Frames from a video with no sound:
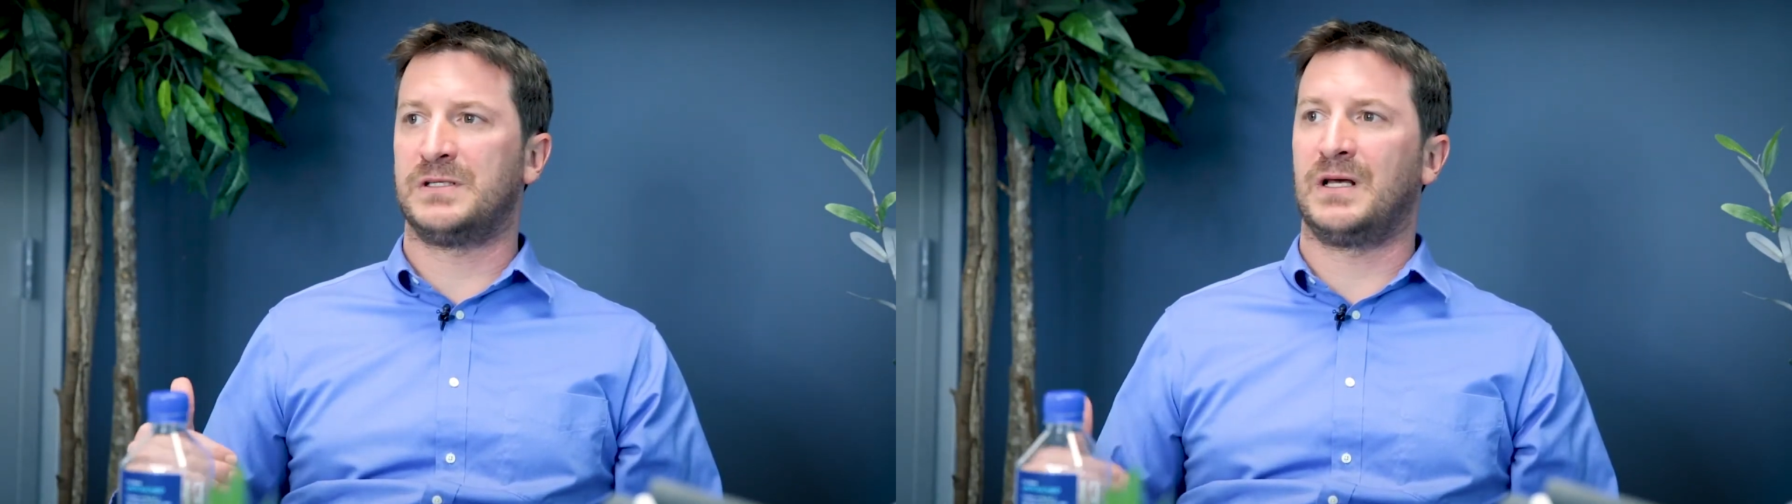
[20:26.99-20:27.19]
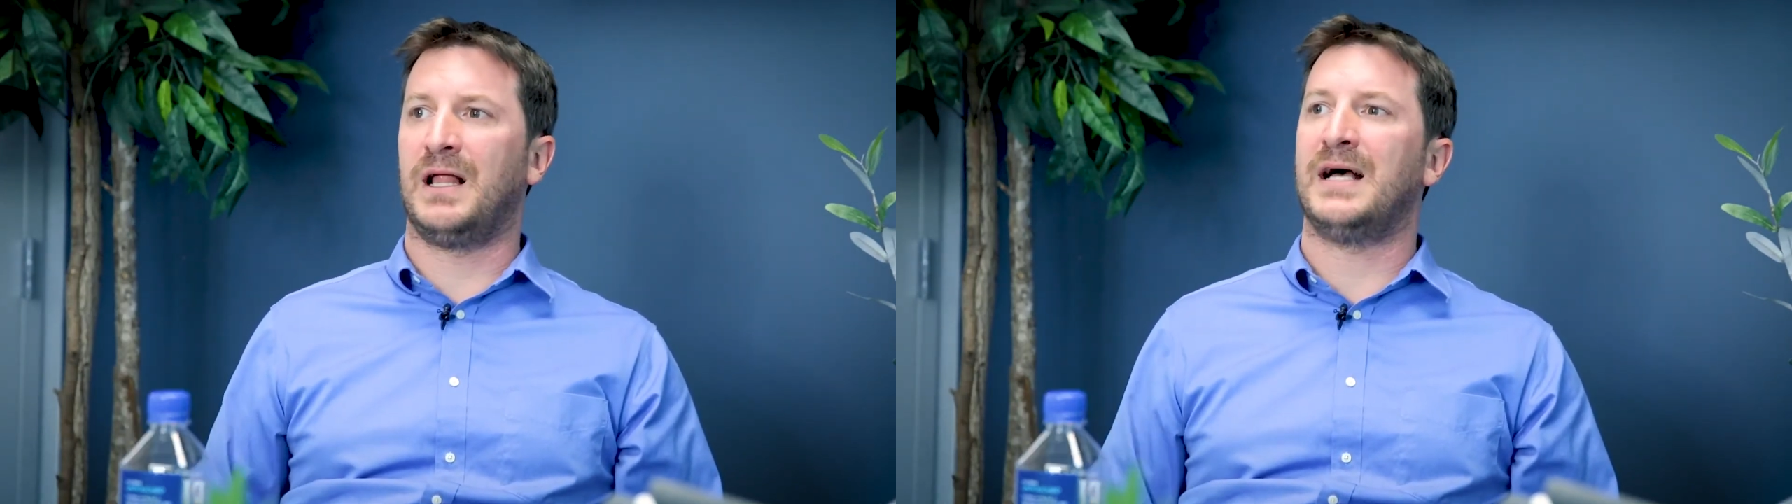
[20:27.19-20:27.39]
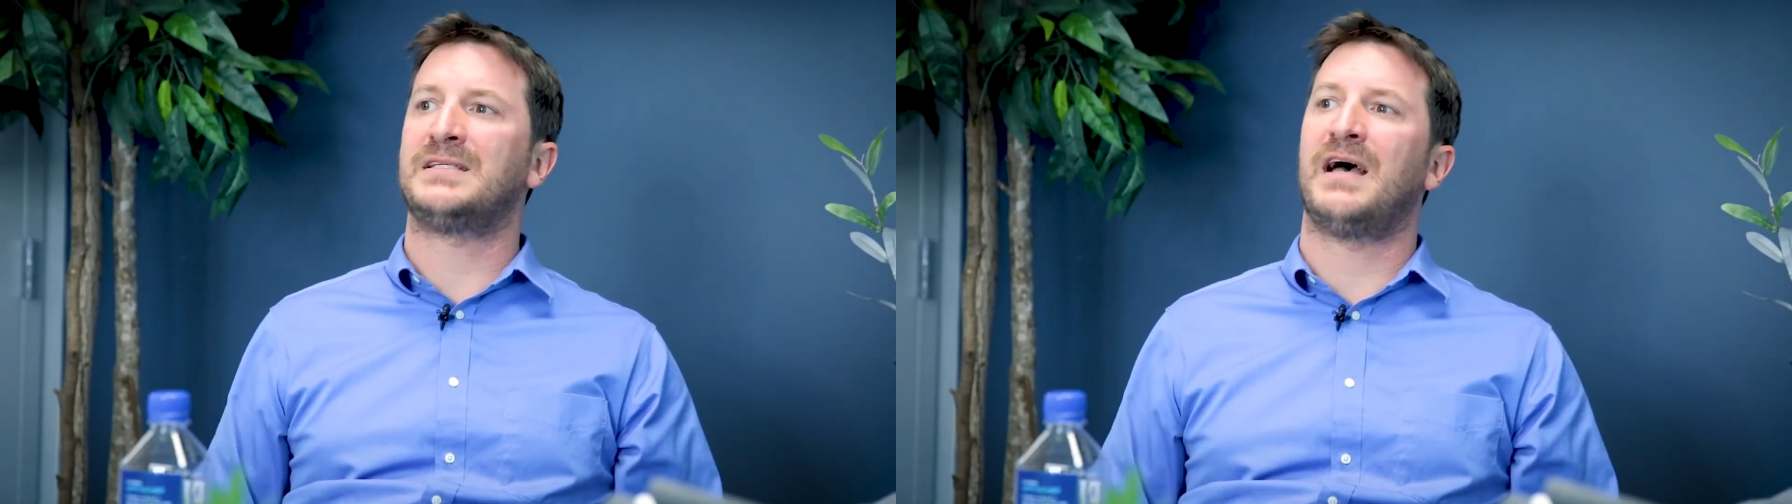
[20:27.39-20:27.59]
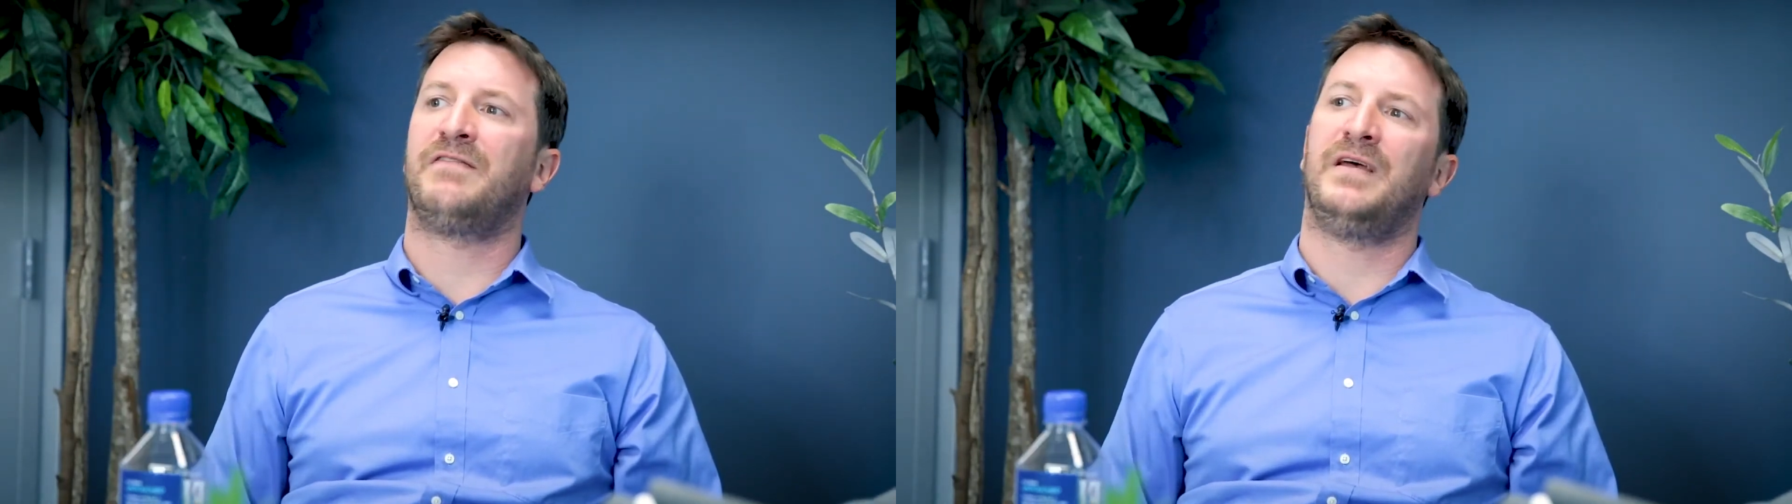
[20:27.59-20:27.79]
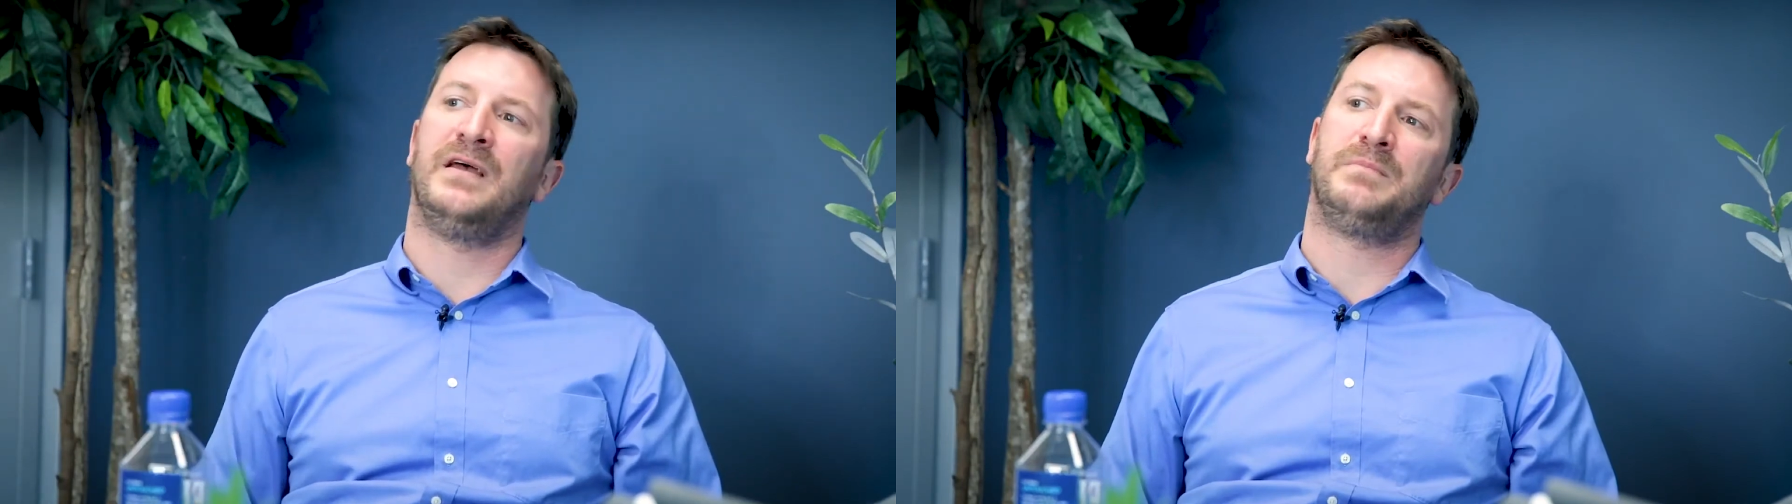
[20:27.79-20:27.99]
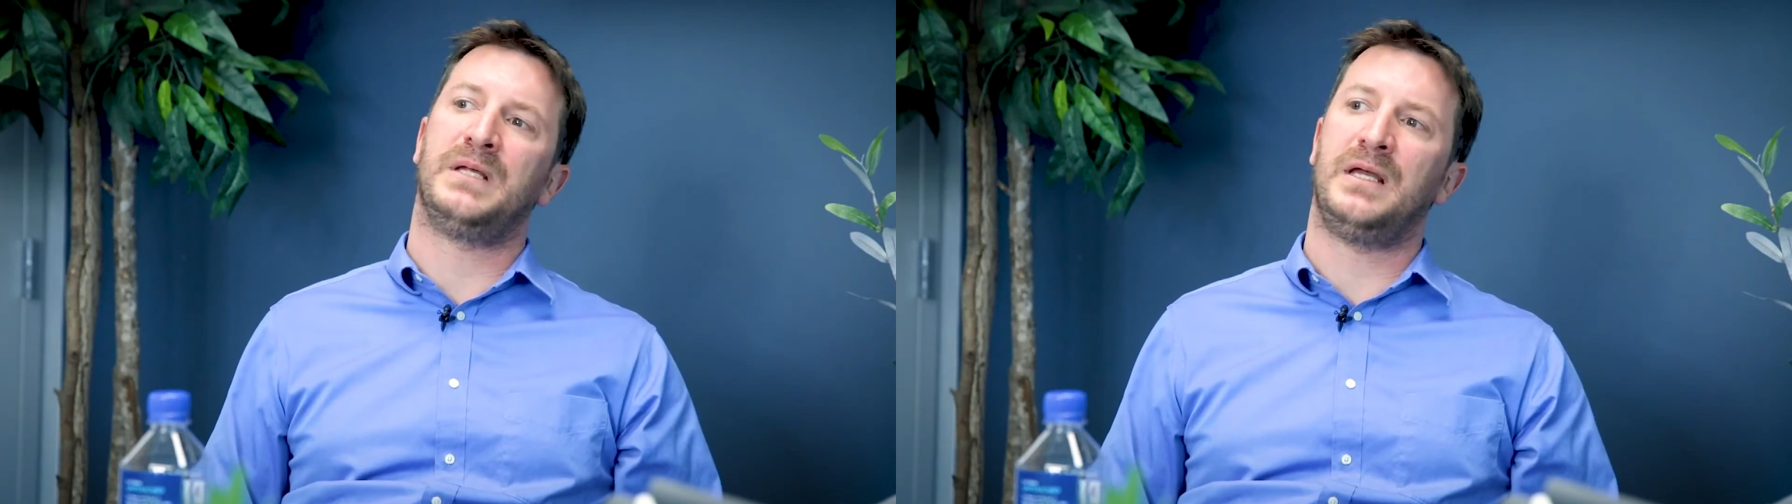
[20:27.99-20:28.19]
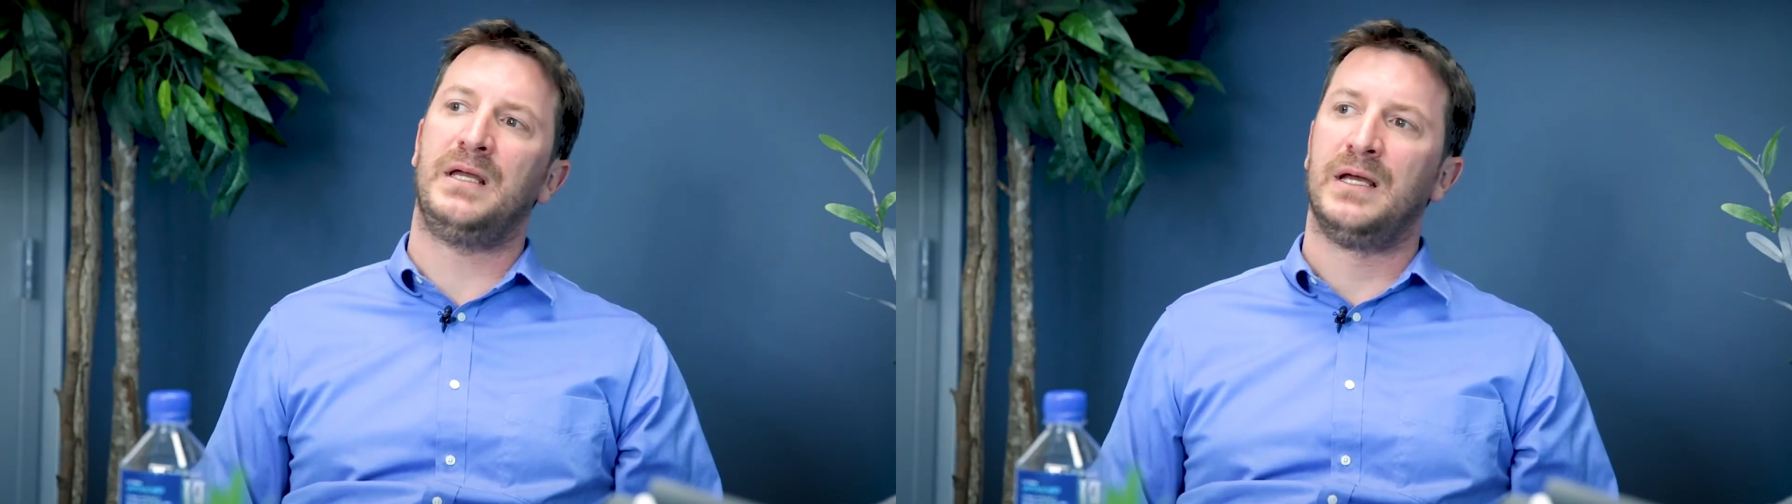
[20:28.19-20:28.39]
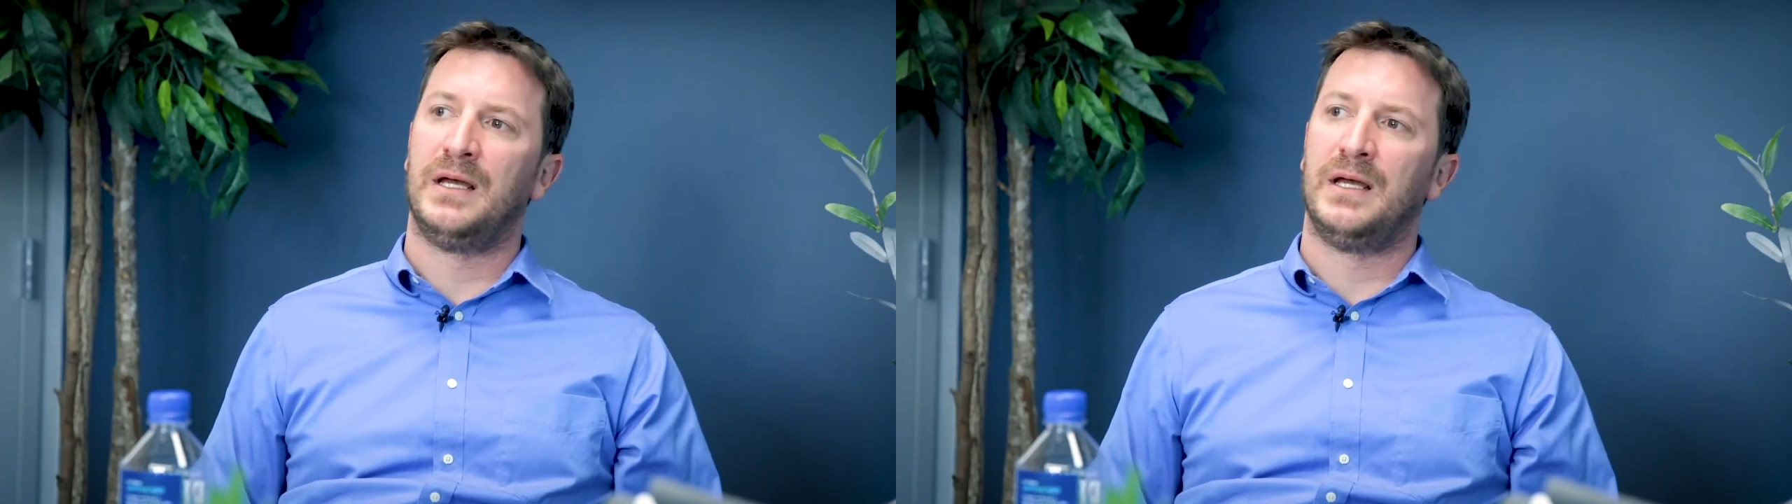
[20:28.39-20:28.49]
the glass half empty.